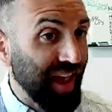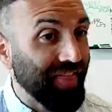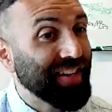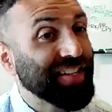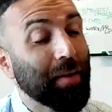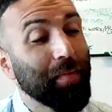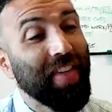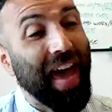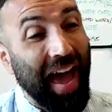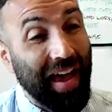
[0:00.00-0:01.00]
and then some of
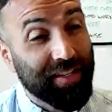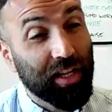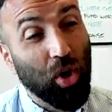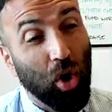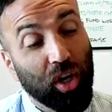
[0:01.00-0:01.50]
the assets are